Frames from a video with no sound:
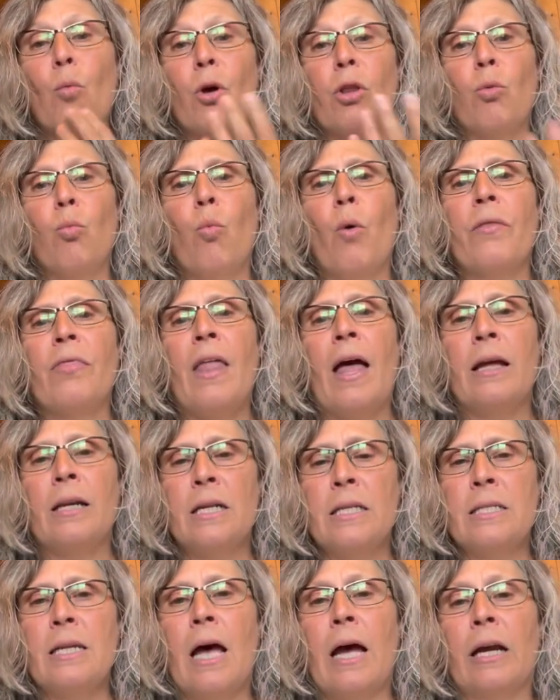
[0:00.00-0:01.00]
what that
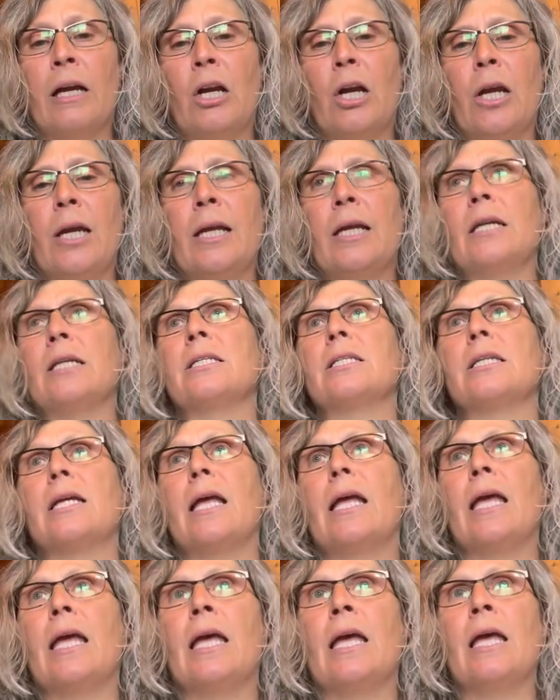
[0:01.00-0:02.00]
desire is,
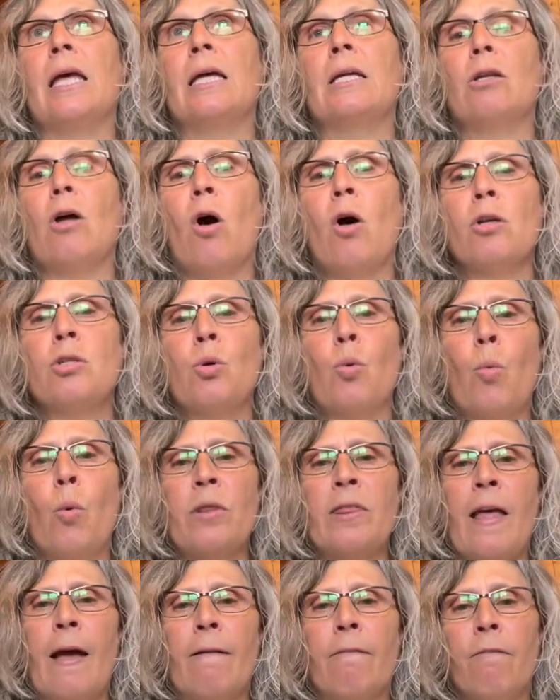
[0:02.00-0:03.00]
and also
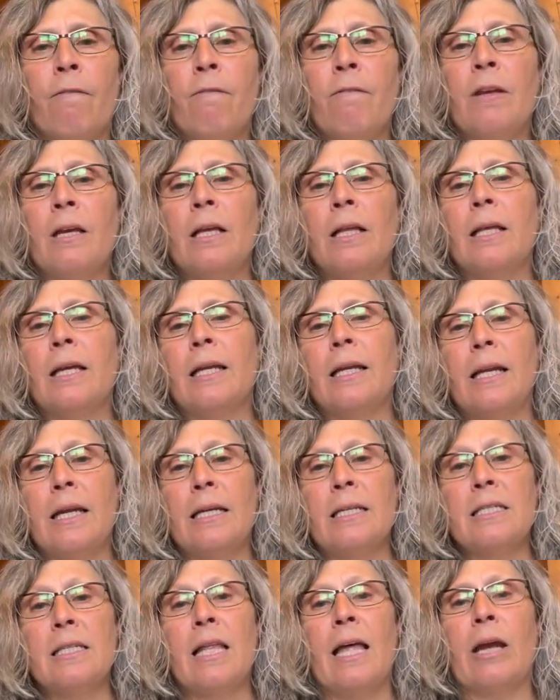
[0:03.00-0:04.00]
what that feeling
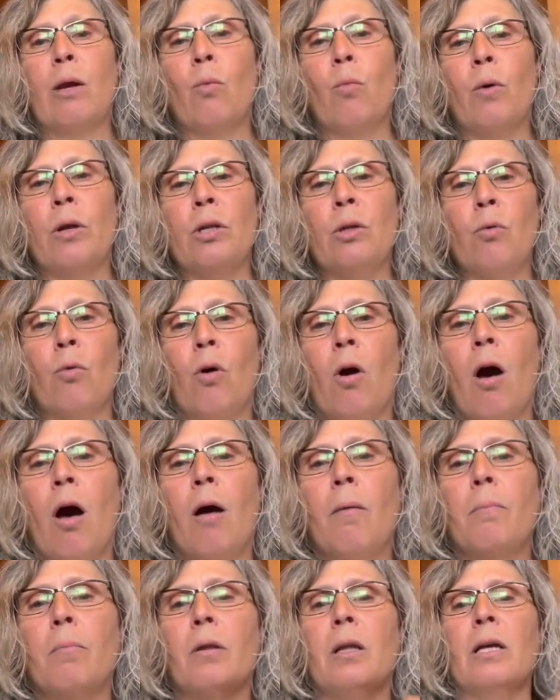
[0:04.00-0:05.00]
is like when you
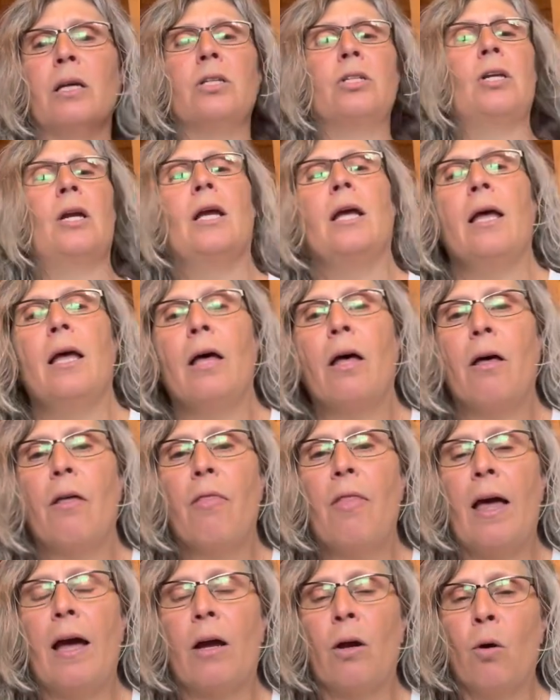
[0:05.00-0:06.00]
accomplish
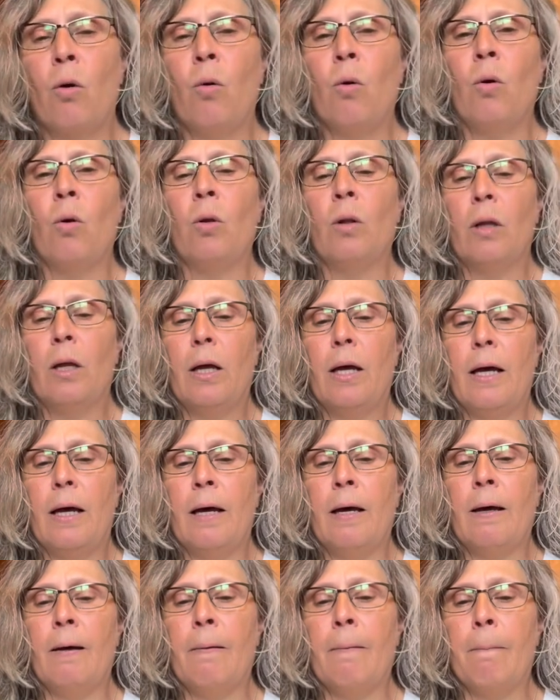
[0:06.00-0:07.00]
that goal.
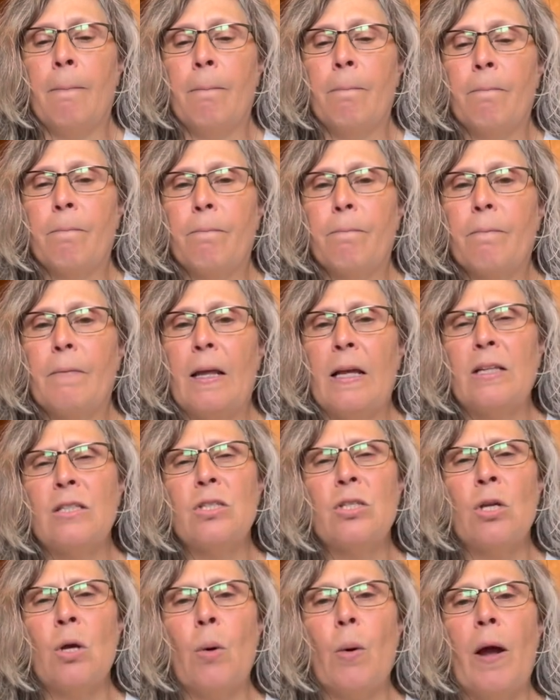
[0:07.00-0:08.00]

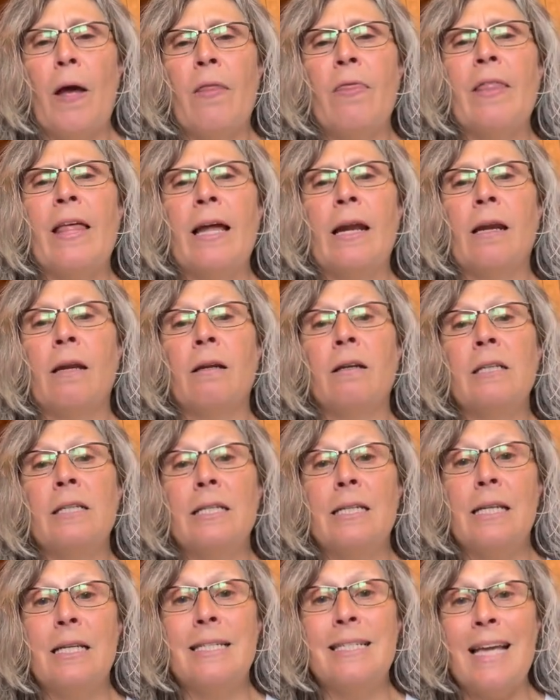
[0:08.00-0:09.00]
And
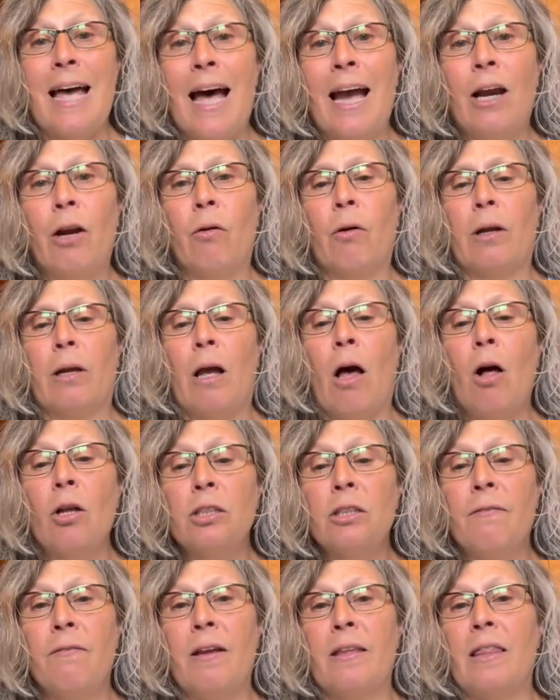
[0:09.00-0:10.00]
then desire it,
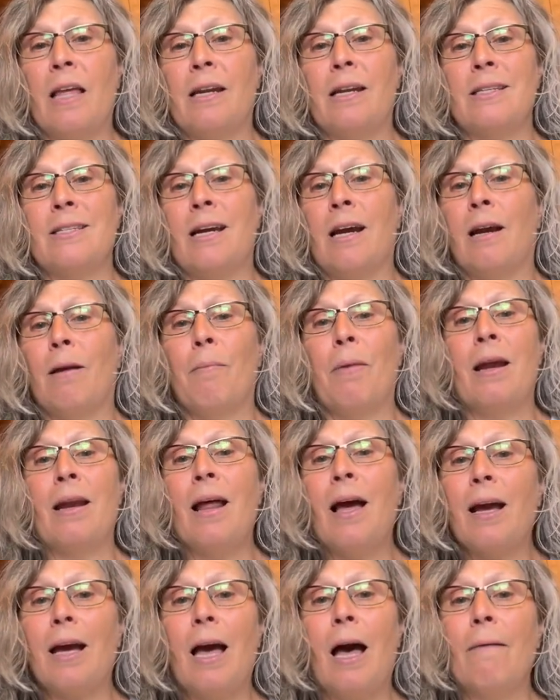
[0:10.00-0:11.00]
cultivate that desire. It may
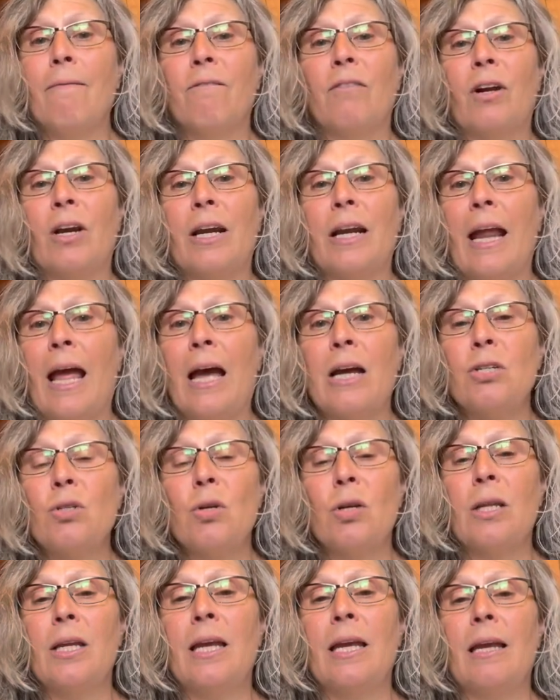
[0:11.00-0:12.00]
not come very
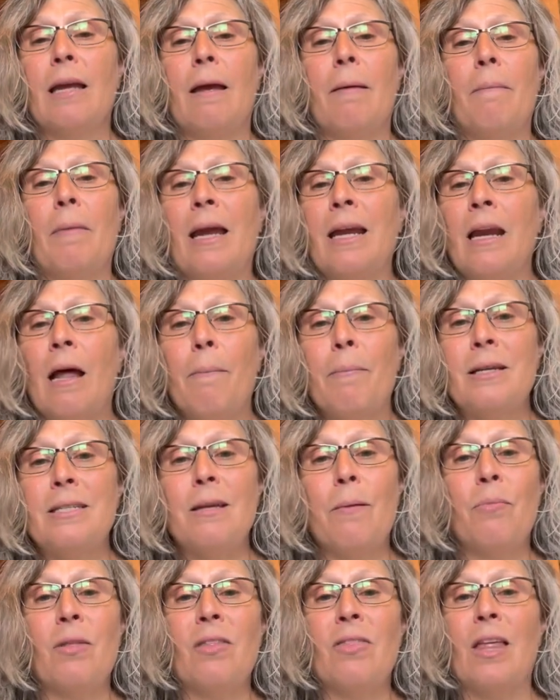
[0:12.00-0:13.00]
naturally. It may not be
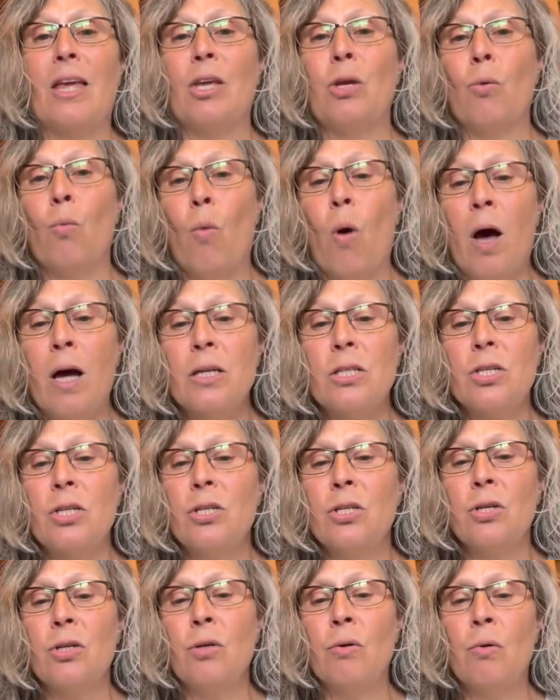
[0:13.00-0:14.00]
something that you want to
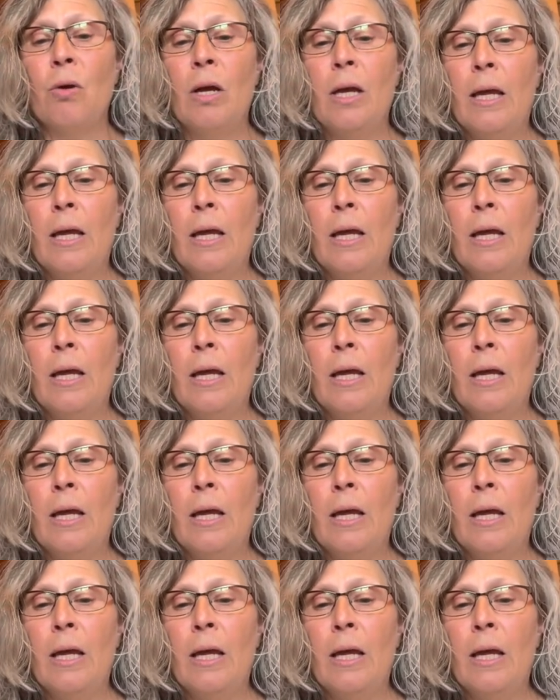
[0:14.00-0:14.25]
do.